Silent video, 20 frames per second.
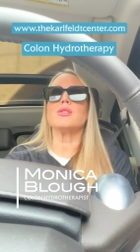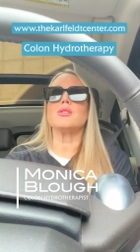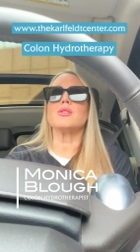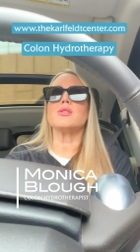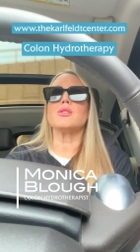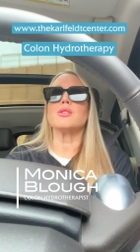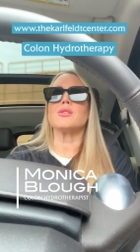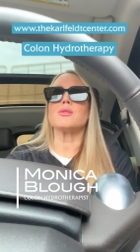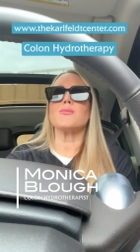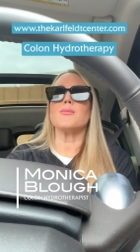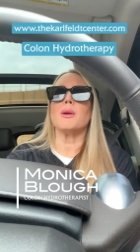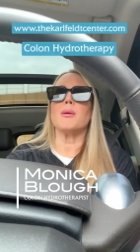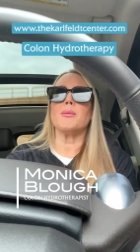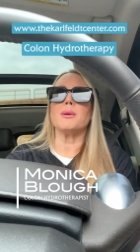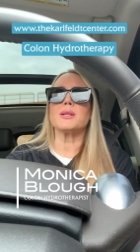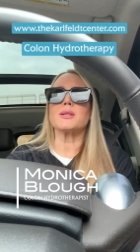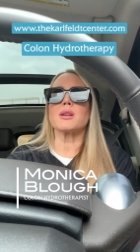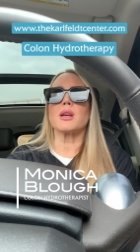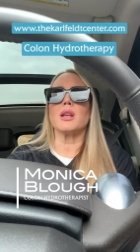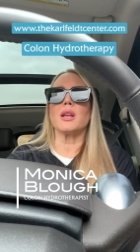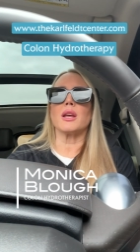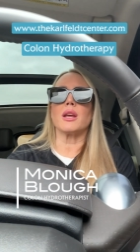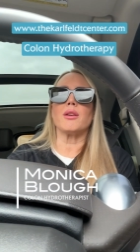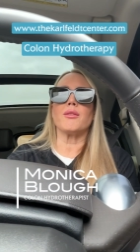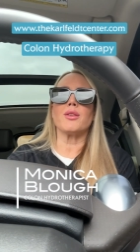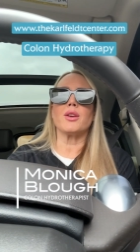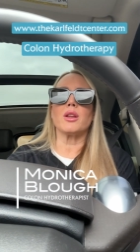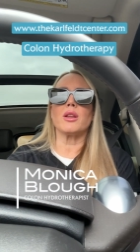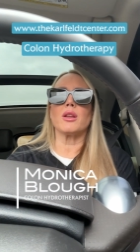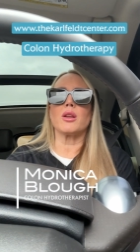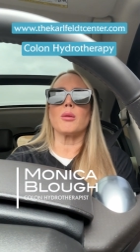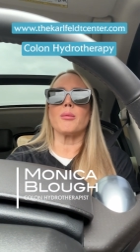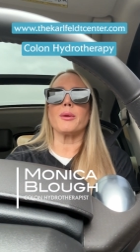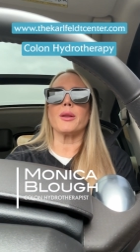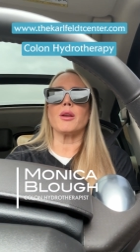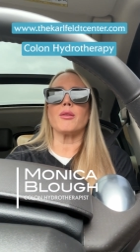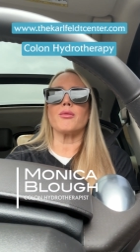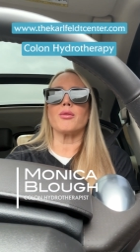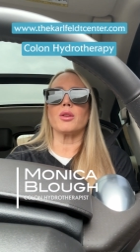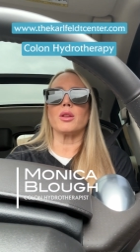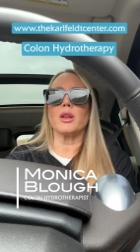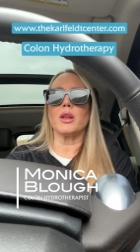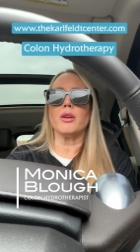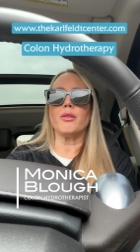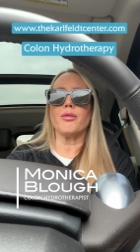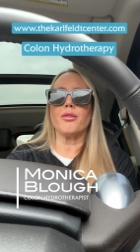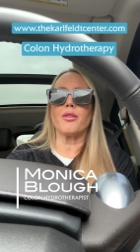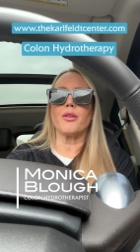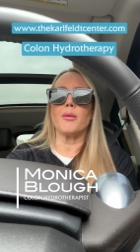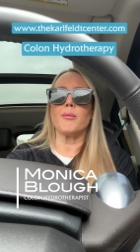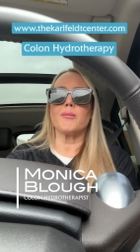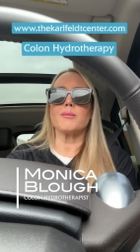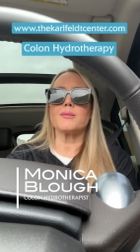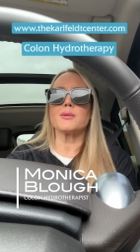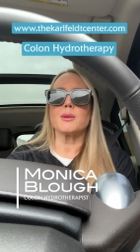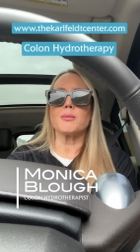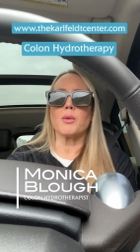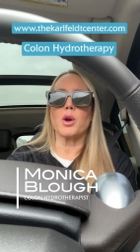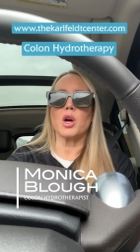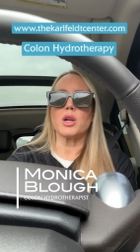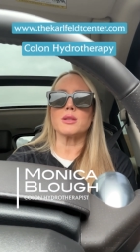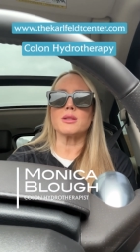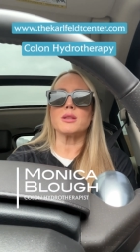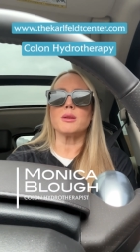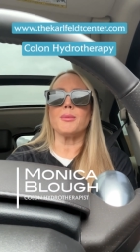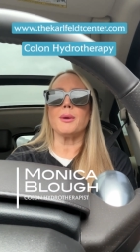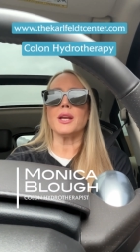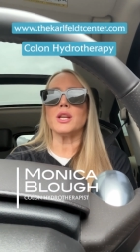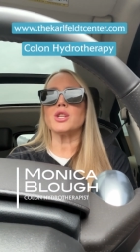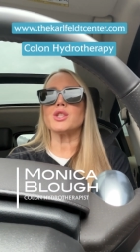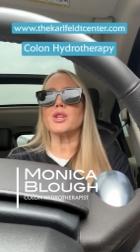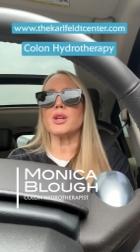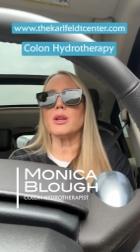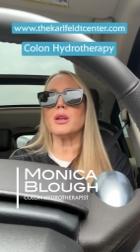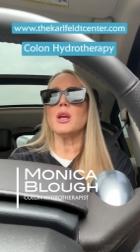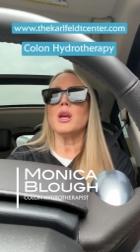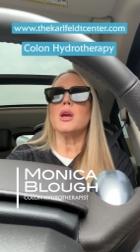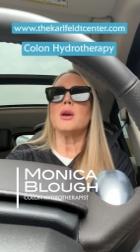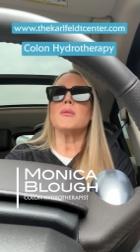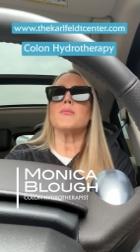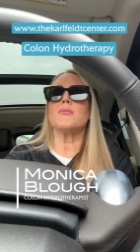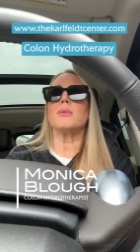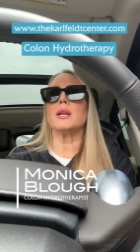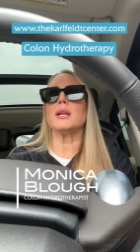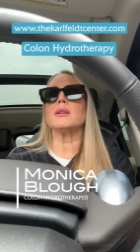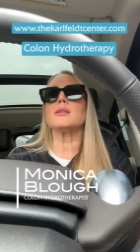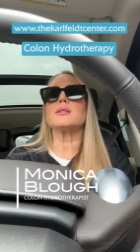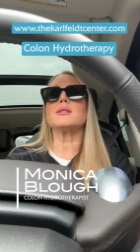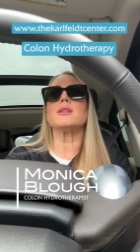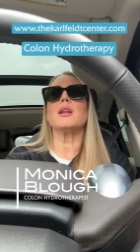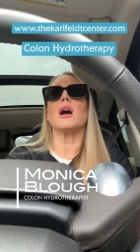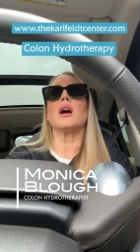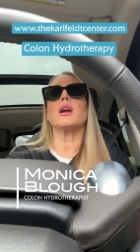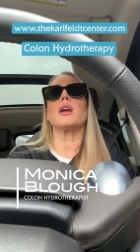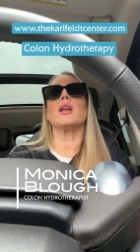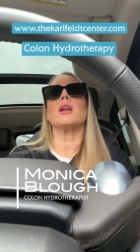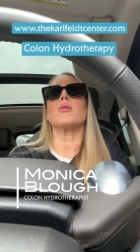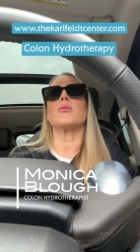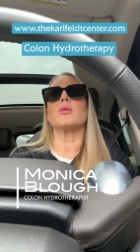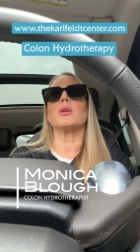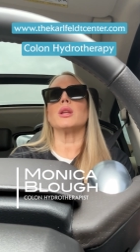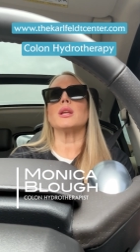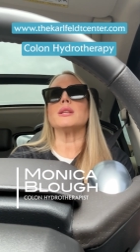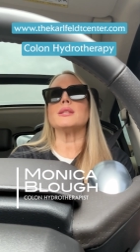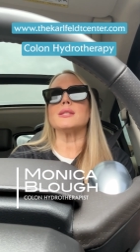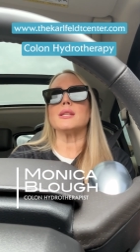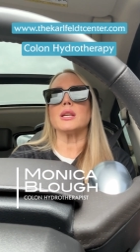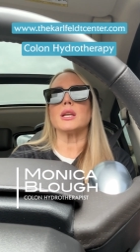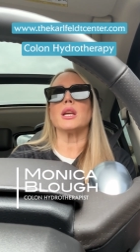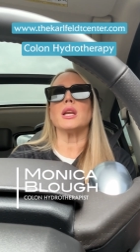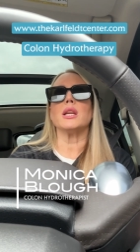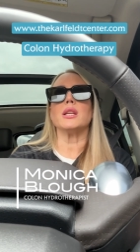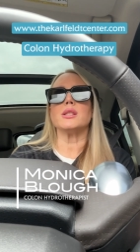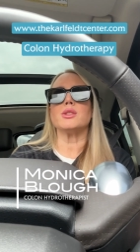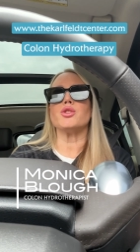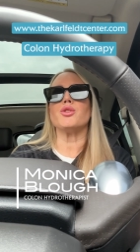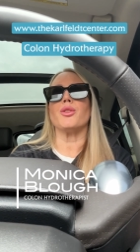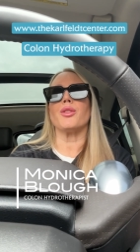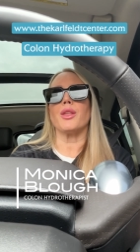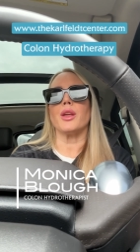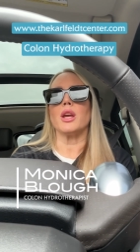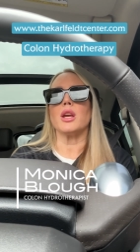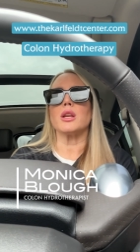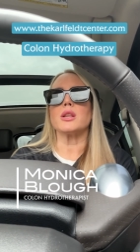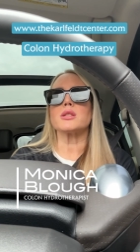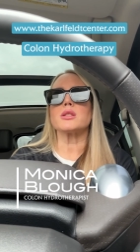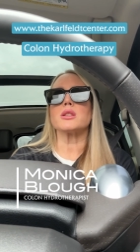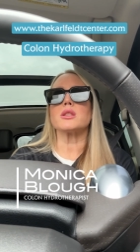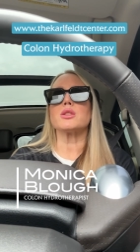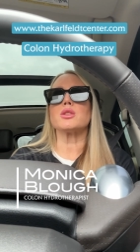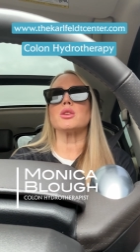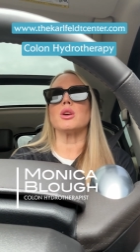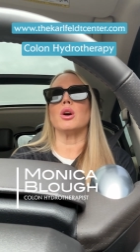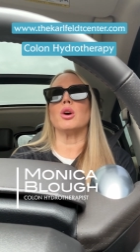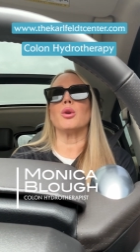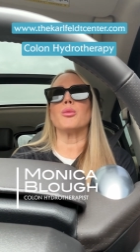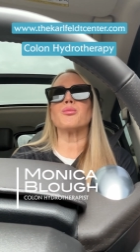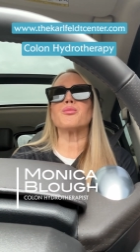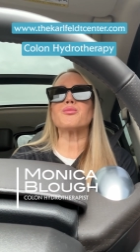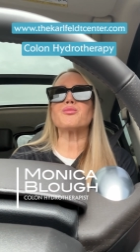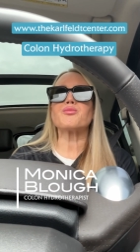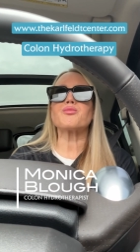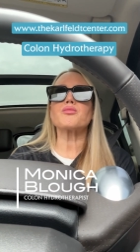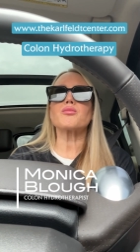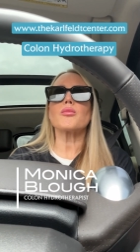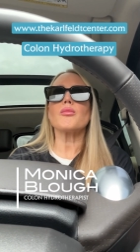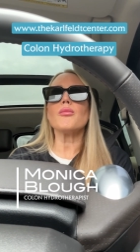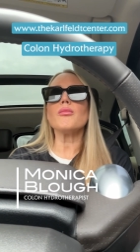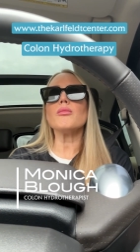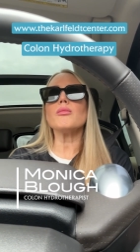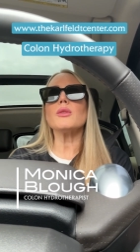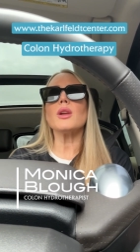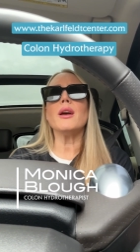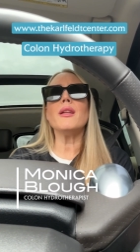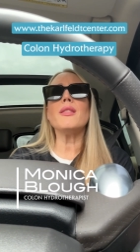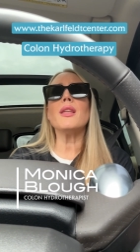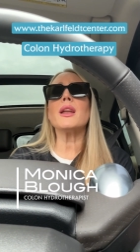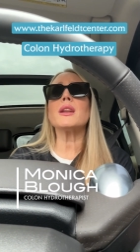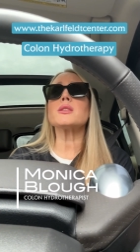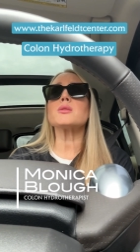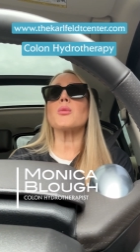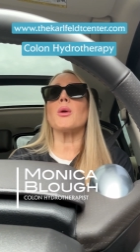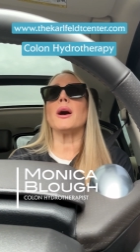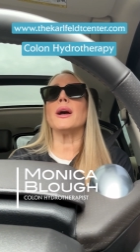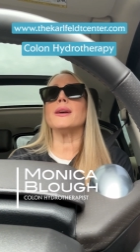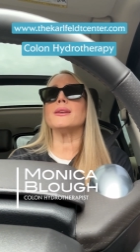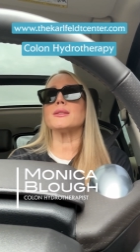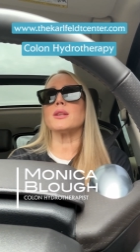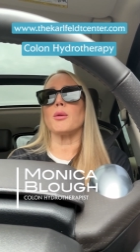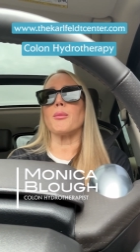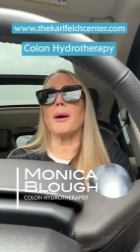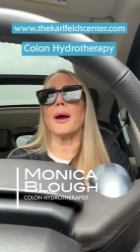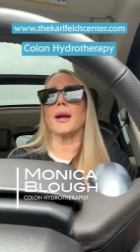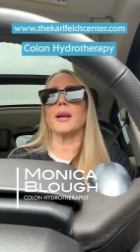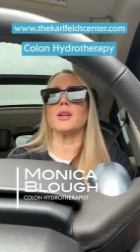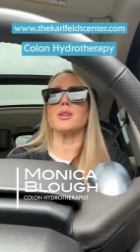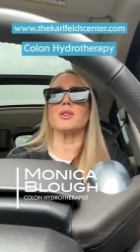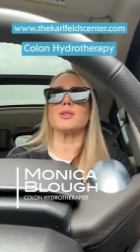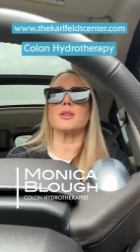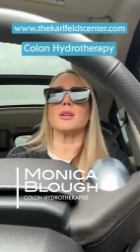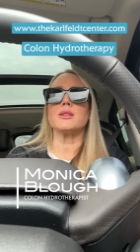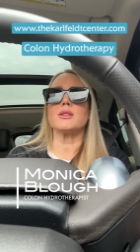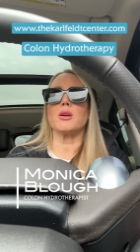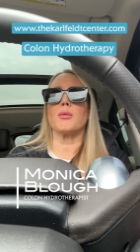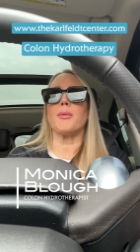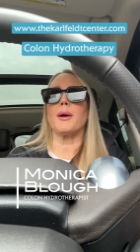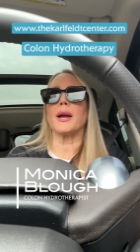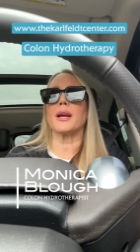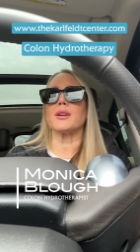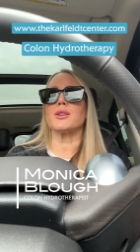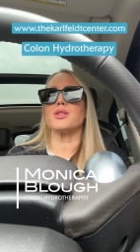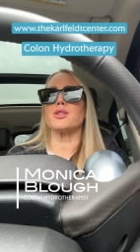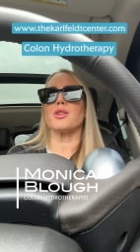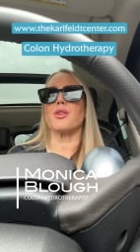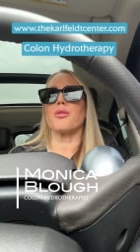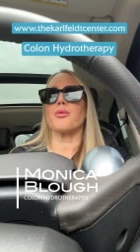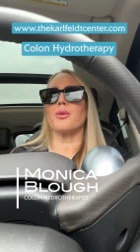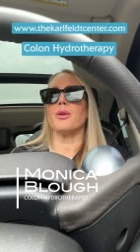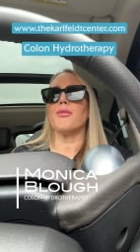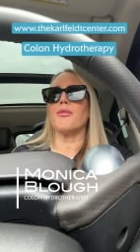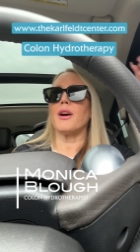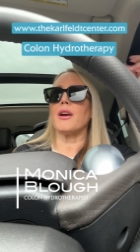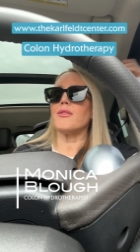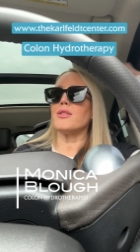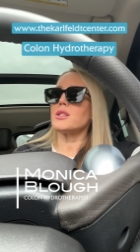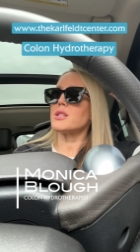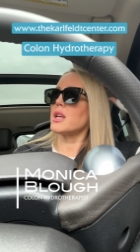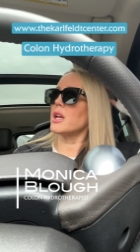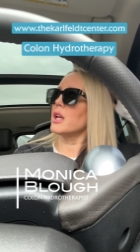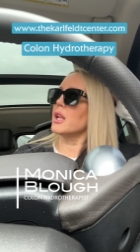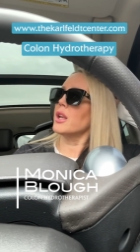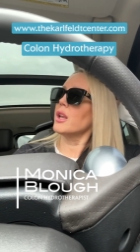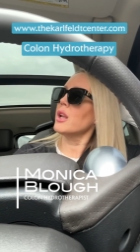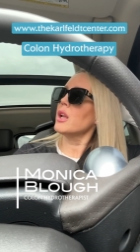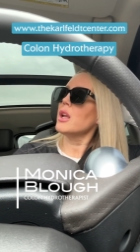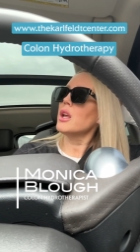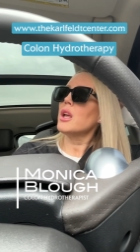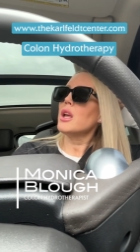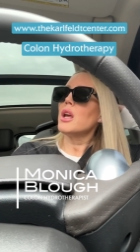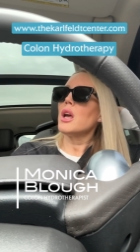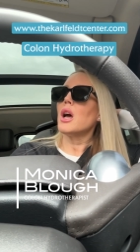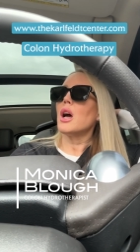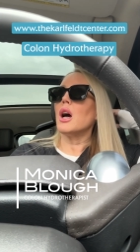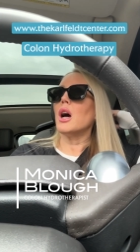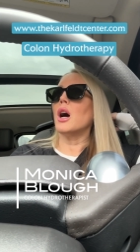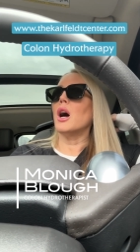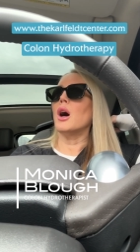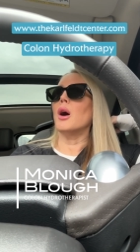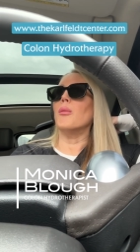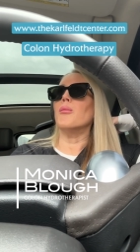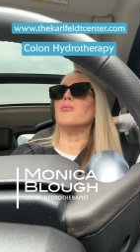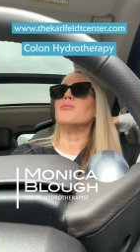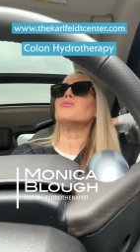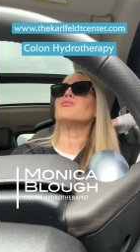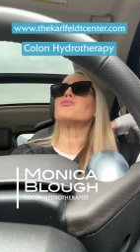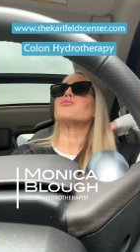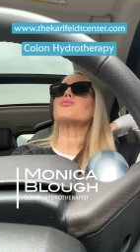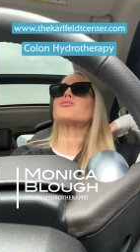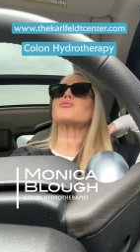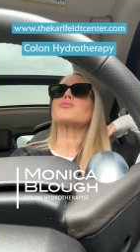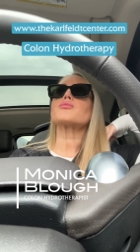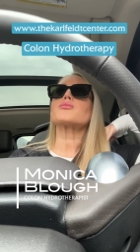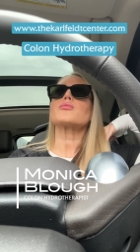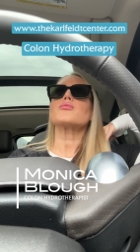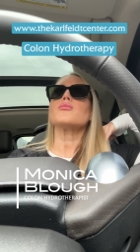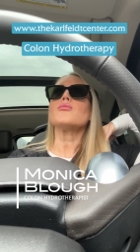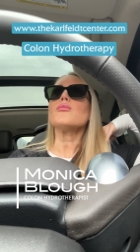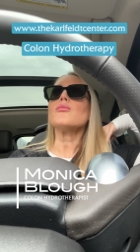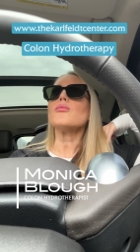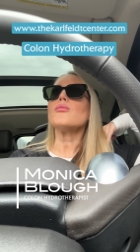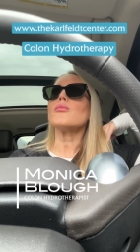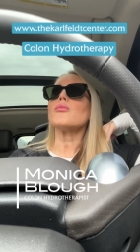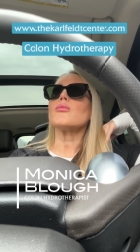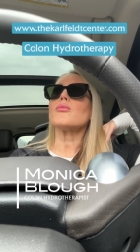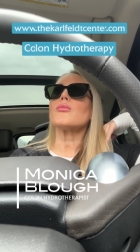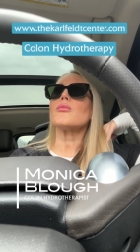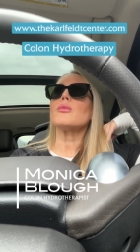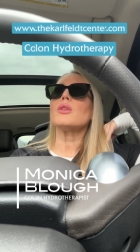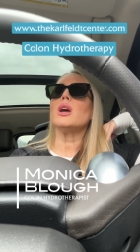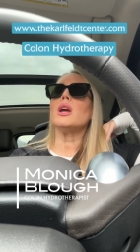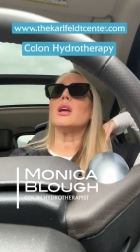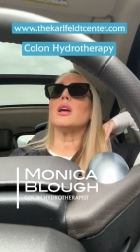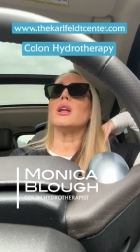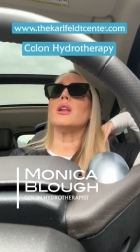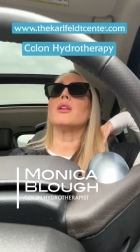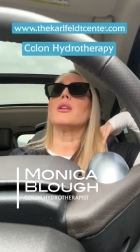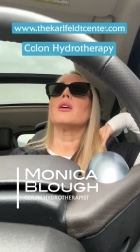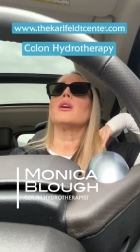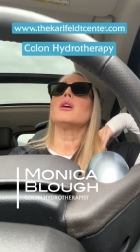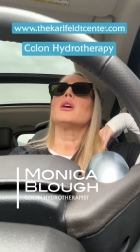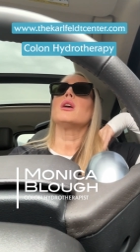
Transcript: just maybe it's going to give you a little bit of relief from some constipation, but it's not going to really dig into things. So, and that is why I sell packages. I sell packages of three, five, and 10. Um, and